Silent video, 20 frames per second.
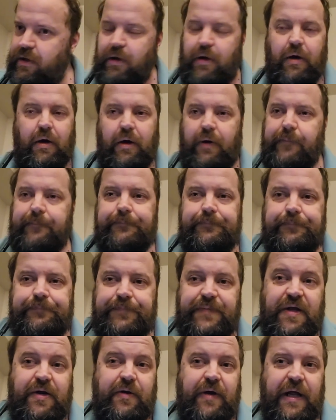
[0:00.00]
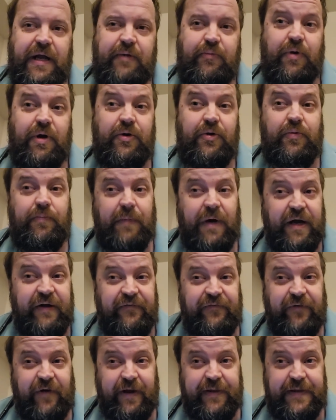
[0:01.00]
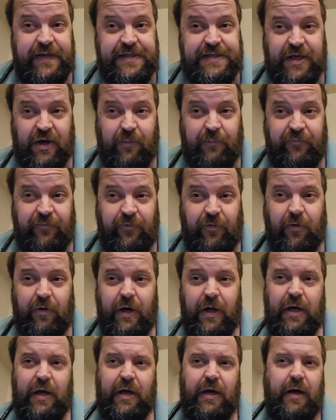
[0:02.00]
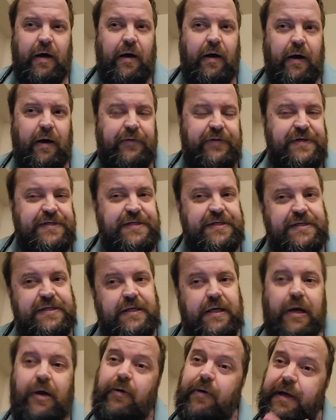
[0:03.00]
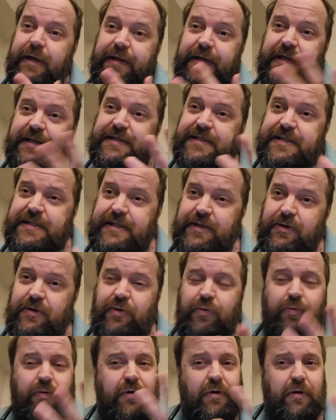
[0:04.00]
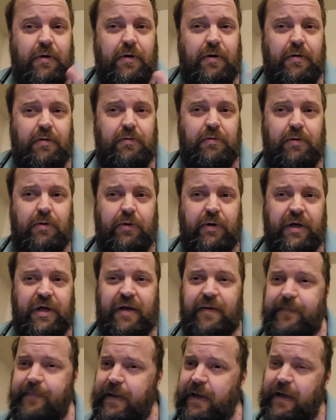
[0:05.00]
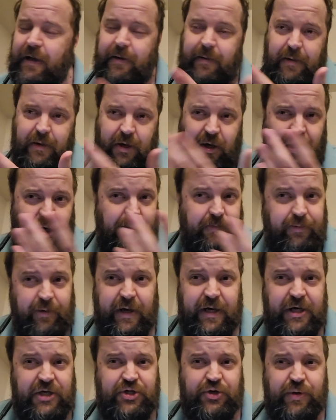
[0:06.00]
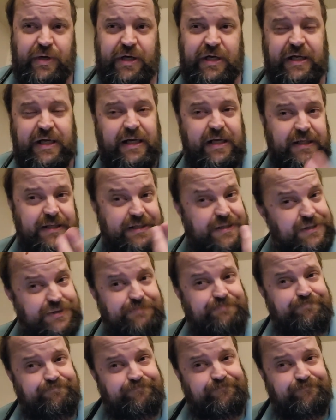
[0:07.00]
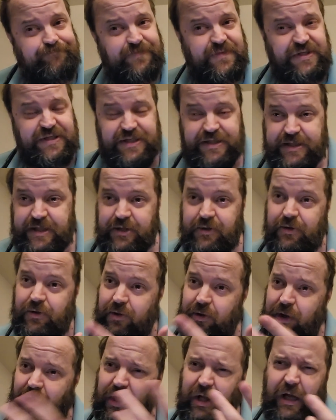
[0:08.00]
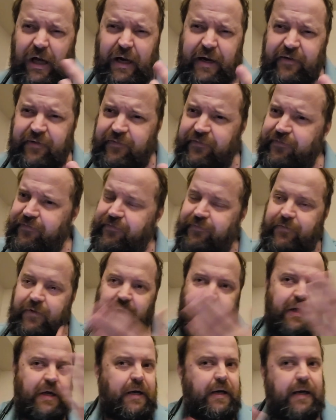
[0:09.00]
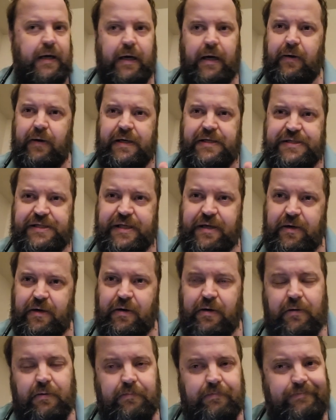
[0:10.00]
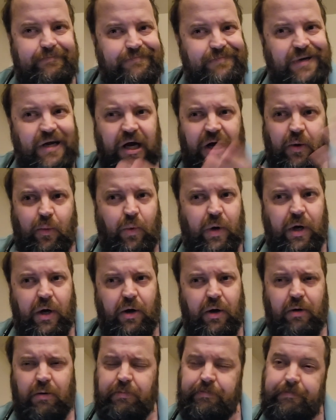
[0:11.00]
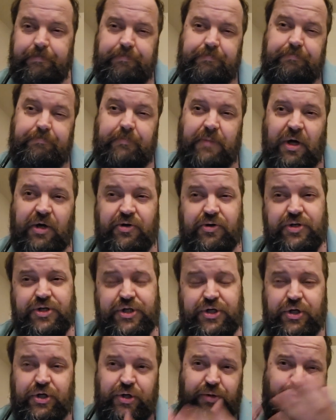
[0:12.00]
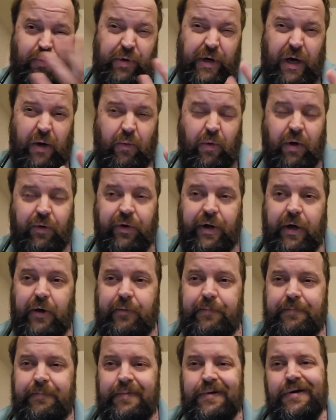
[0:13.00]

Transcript: anyone who might find this helpful. This is an area that still we're learning about. Brain injury in kids, still a lot of areas that are not well understood, not well known.